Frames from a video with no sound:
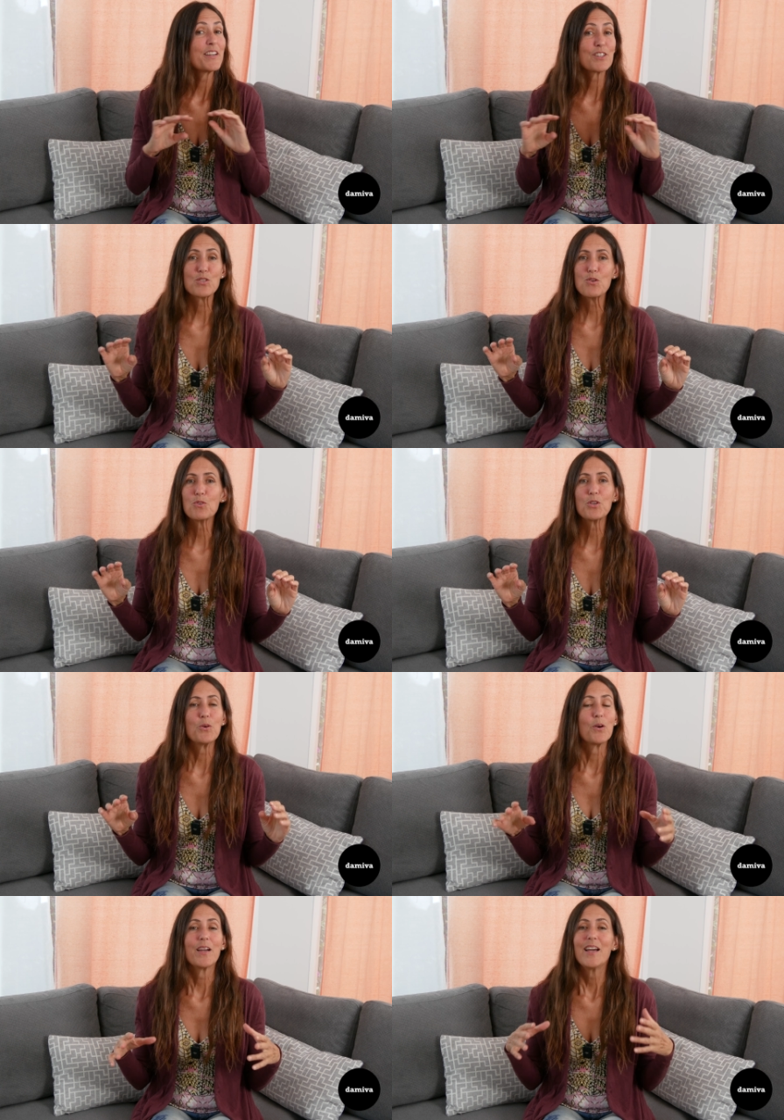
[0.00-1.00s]
There's no
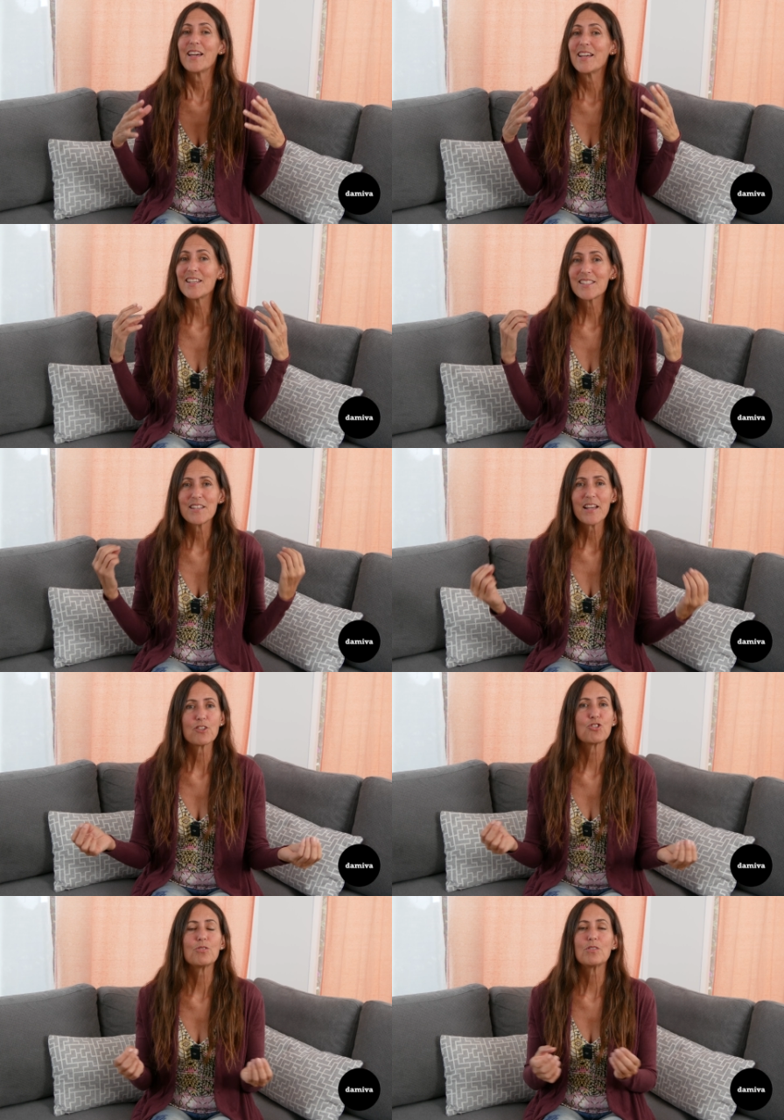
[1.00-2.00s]
cure. It's a
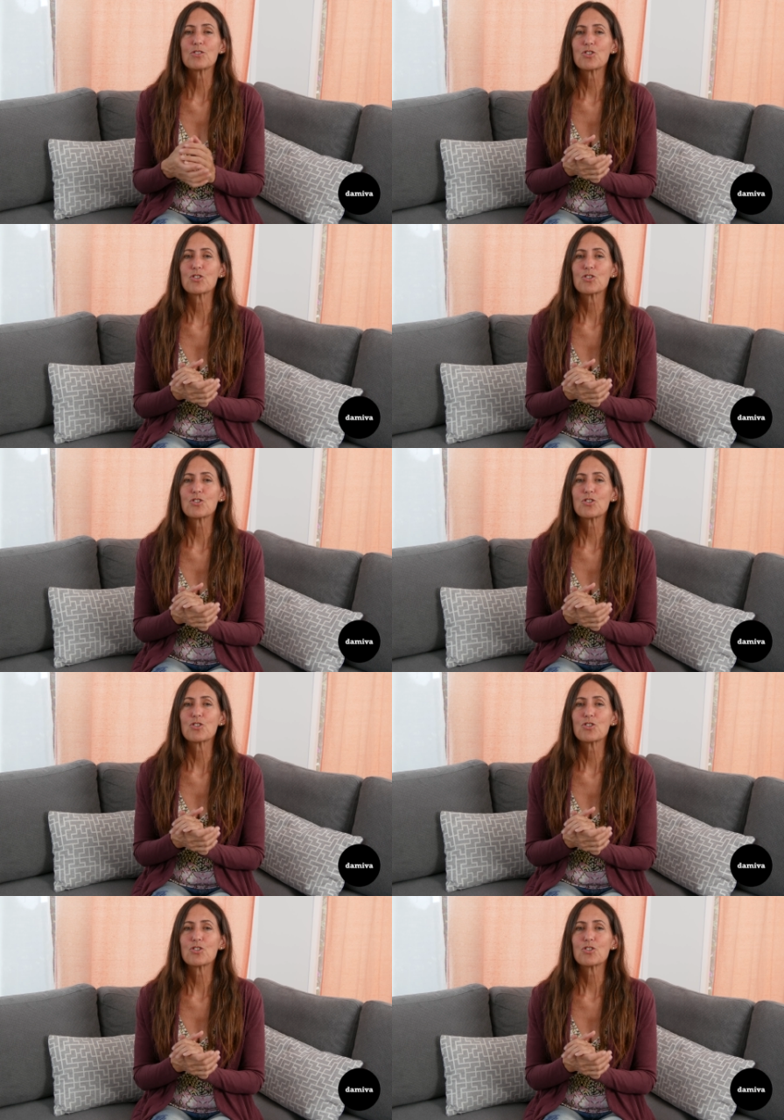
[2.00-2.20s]
natural